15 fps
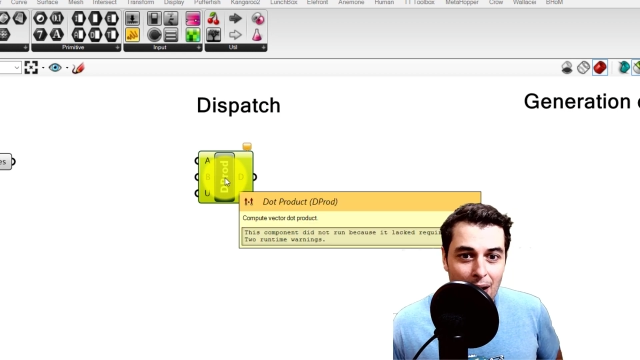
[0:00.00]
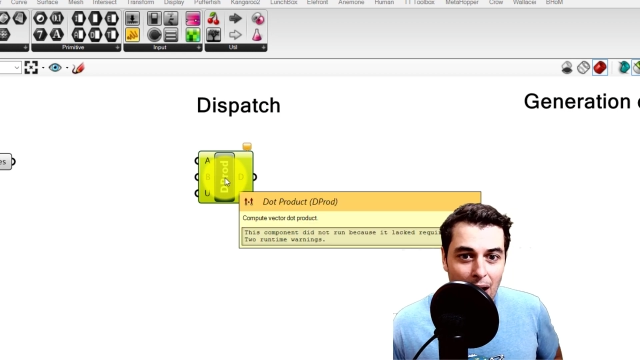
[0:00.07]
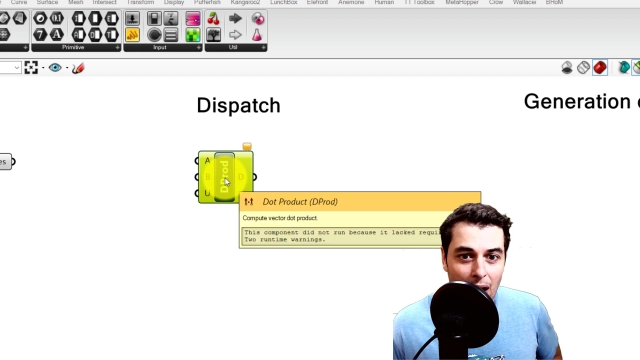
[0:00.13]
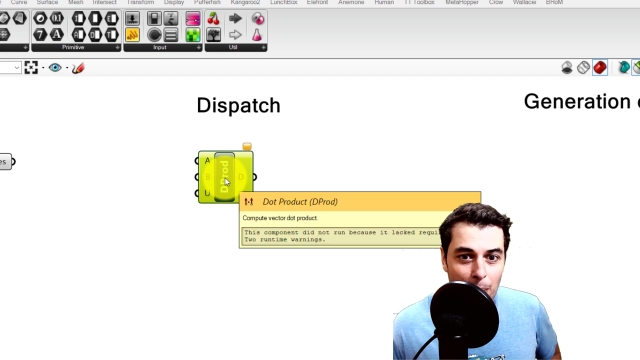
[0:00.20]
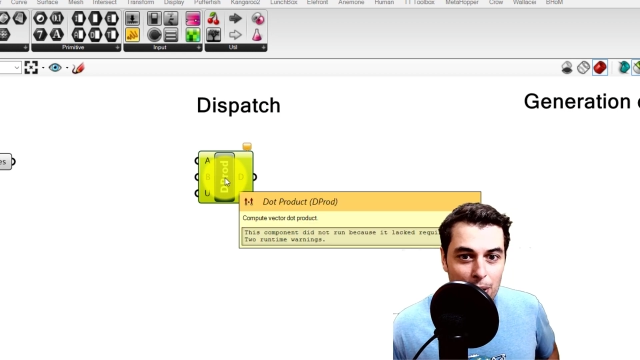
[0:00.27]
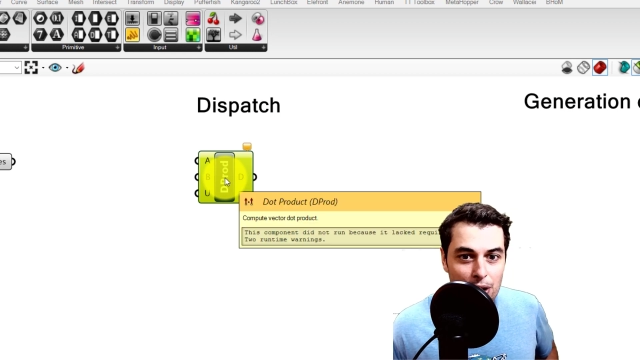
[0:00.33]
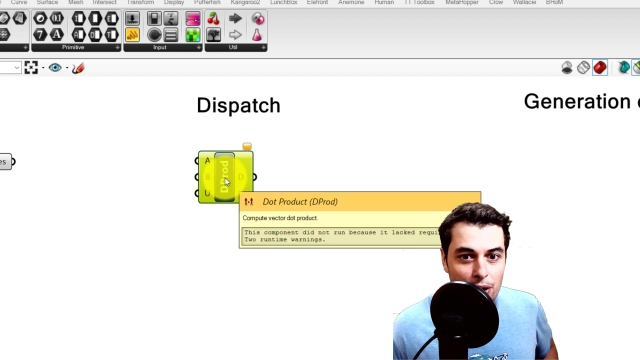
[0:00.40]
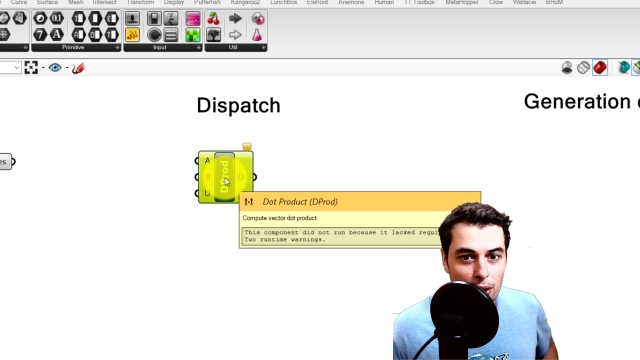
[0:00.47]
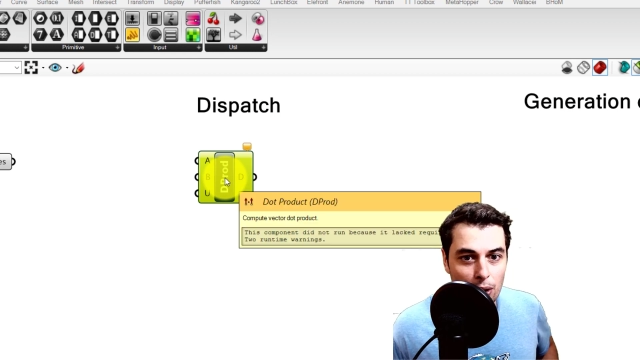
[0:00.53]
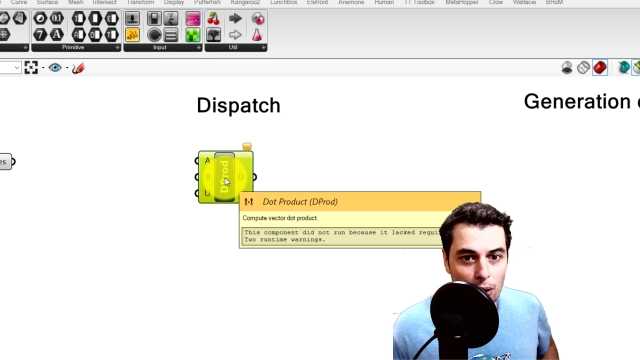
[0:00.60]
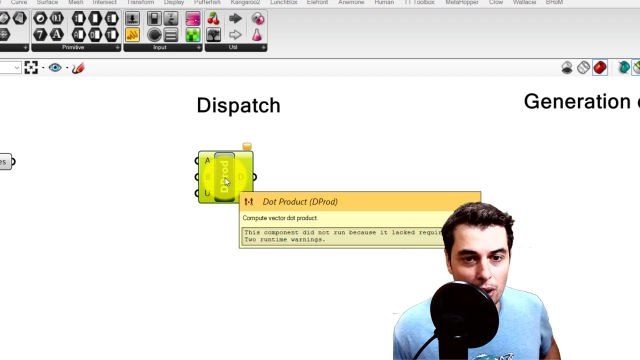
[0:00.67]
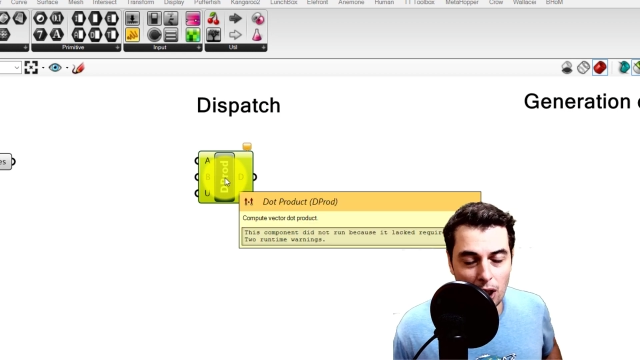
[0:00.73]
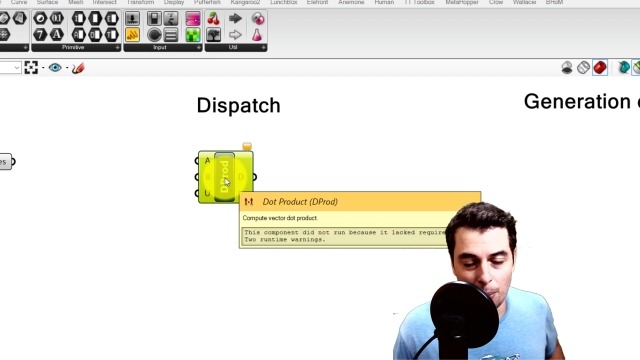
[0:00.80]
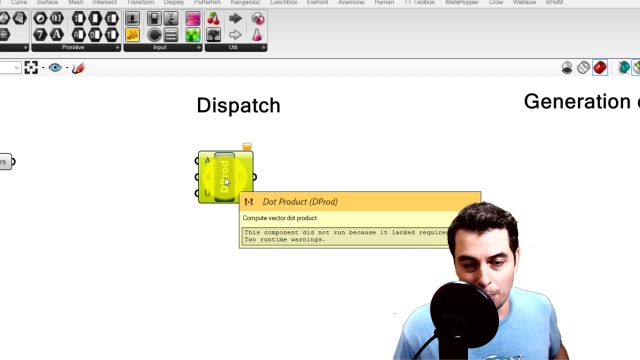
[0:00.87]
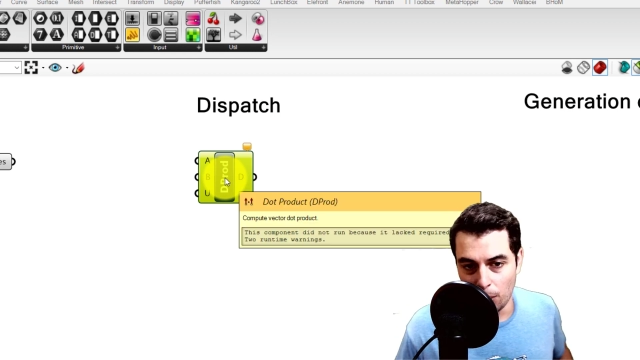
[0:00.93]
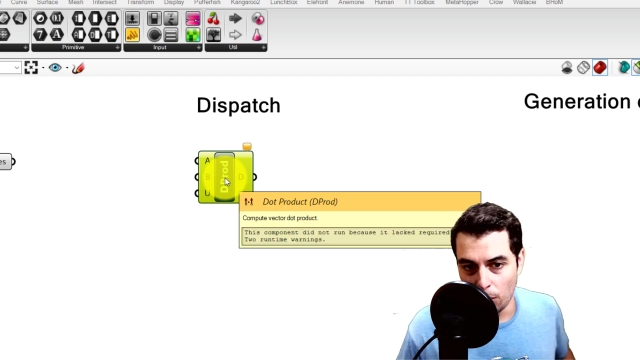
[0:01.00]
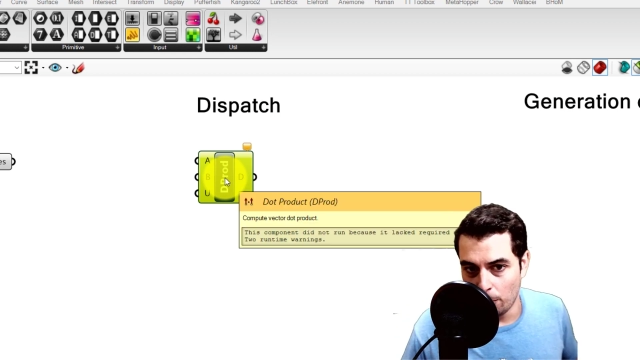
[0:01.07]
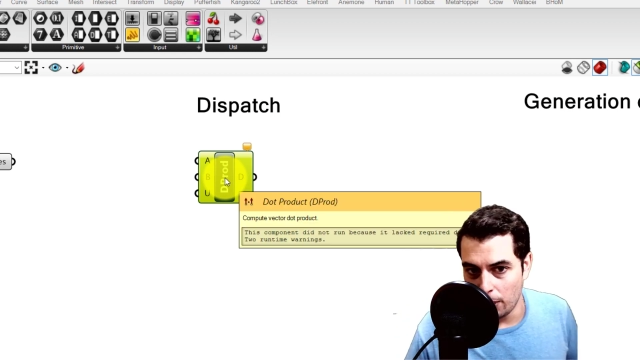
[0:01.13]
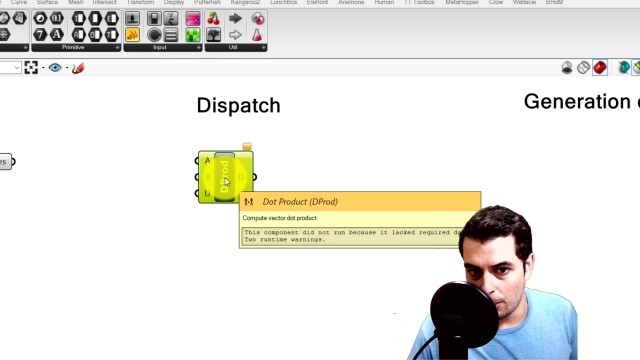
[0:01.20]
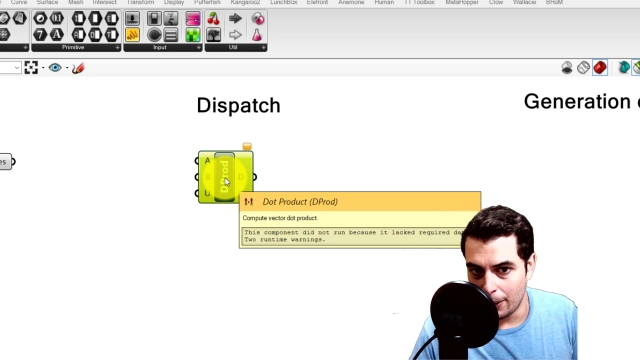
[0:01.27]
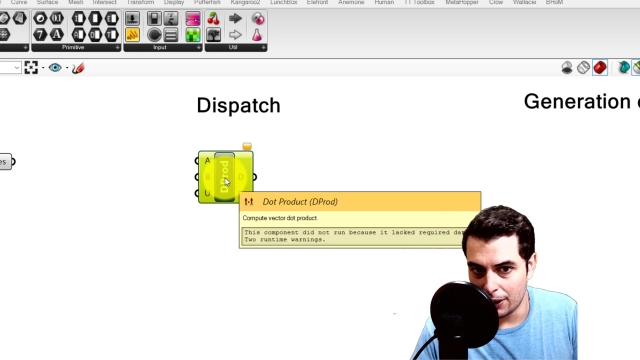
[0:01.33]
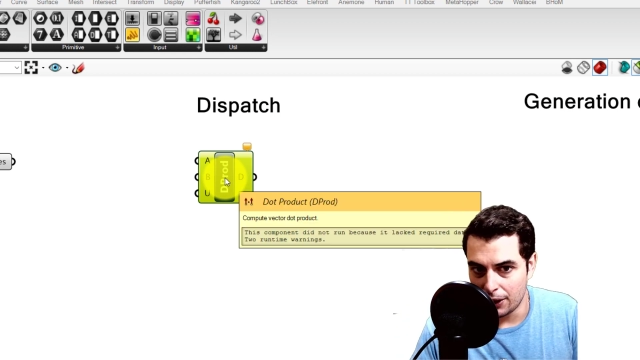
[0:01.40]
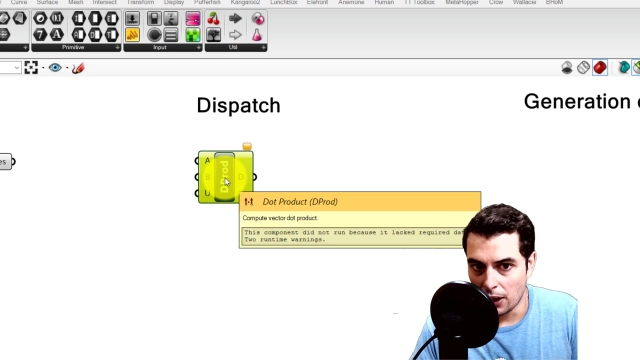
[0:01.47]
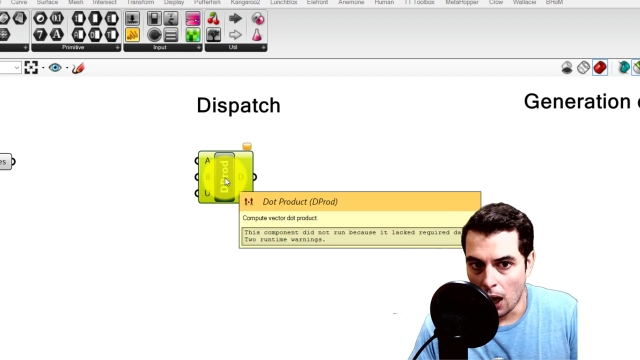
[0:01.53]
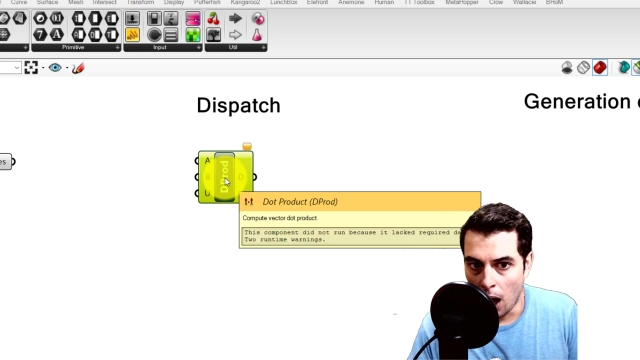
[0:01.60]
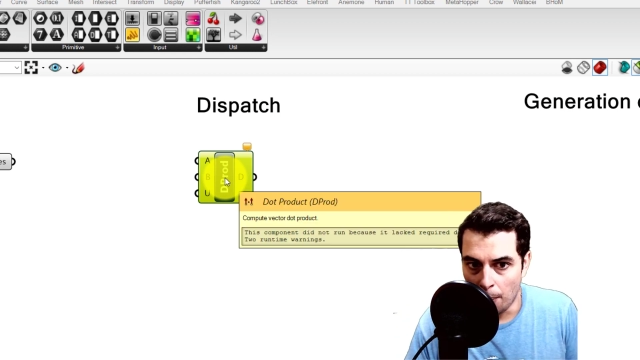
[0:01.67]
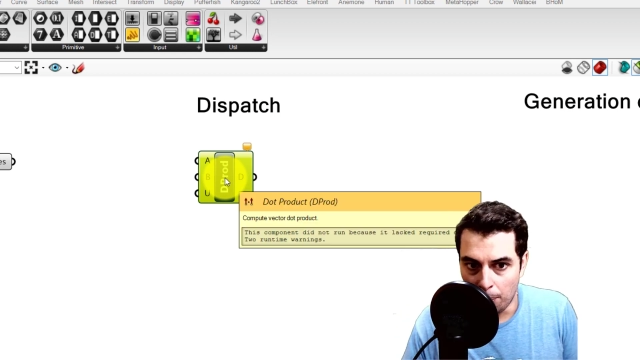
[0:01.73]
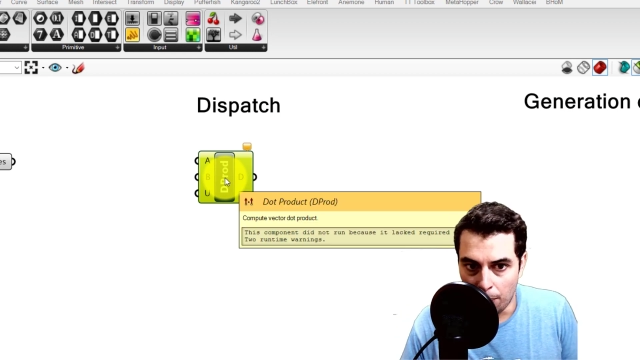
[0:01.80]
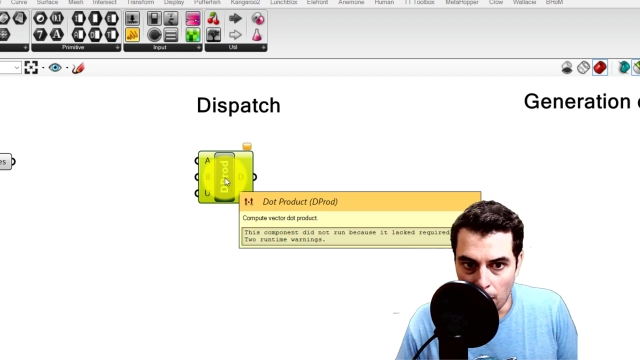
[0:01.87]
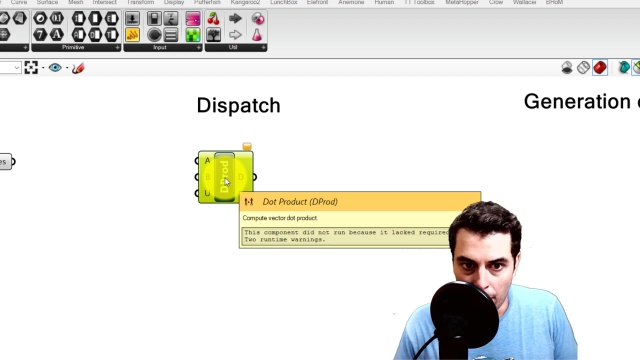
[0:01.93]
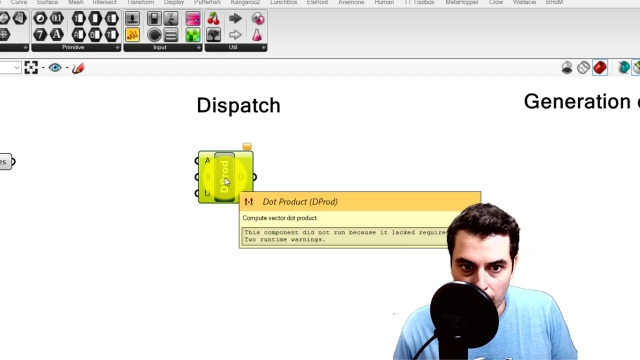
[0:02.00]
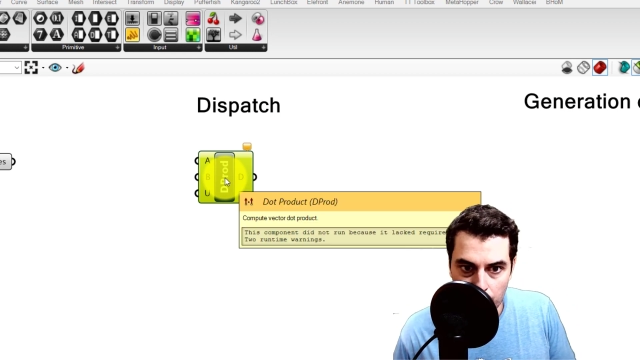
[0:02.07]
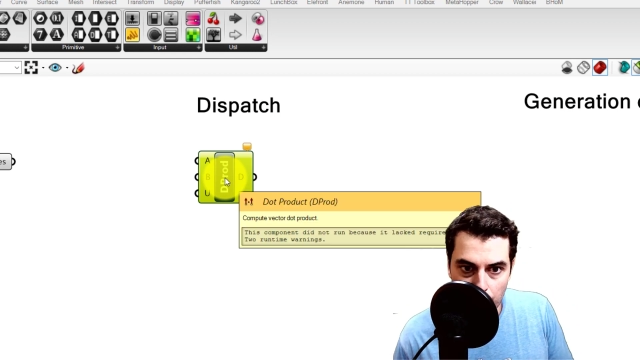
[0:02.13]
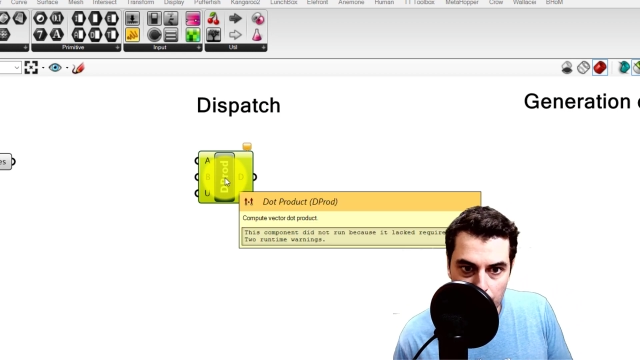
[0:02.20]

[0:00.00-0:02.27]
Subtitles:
but you can look up a little bit about the dot product.